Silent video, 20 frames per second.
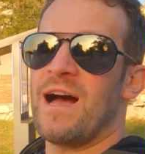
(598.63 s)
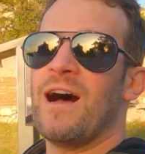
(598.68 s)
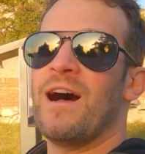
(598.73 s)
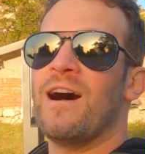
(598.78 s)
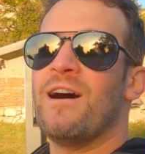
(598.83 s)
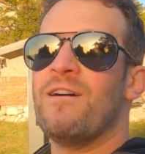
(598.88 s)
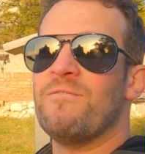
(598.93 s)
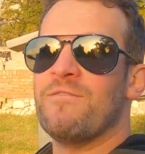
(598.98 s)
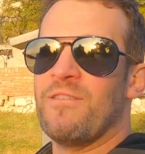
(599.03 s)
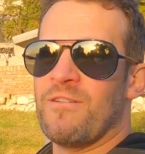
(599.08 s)

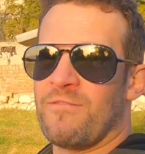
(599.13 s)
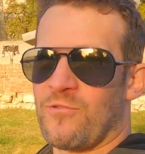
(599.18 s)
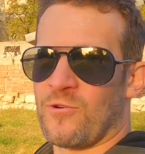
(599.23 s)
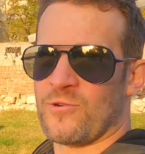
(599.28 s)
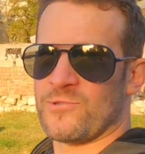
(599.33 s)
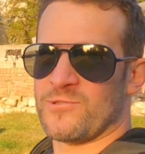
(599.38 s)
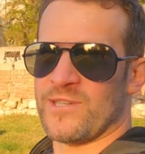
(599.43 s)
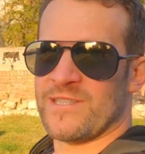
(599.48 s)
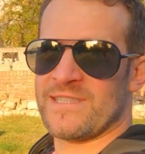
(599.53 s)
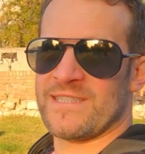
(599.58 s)
of the
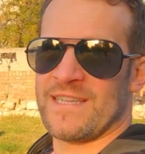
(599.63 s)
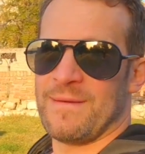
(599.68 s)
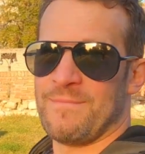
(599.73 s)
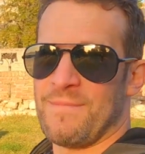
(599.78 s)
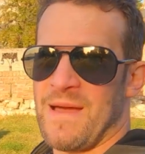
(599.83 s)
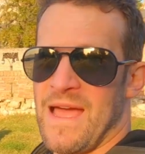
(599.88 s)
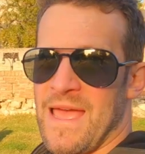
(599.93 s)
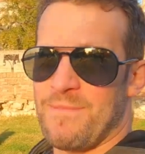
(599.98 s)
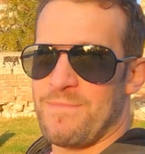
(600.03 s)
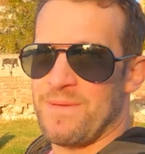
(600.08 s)
fortress, in
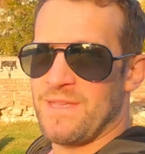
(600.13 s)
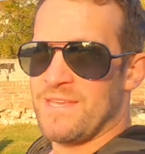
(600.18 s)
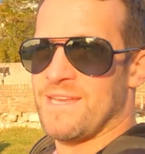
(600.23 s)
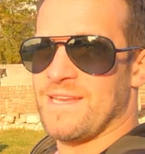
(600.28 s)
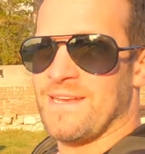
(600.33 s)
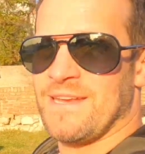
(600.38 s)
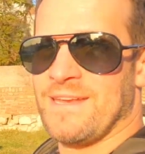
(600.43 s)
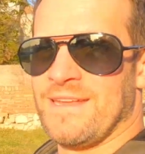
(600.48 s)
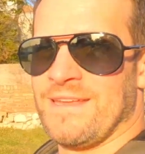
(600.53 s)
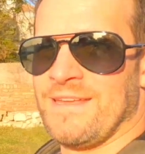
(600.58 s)
my
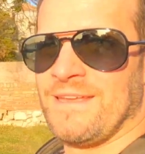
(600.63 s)
opinion.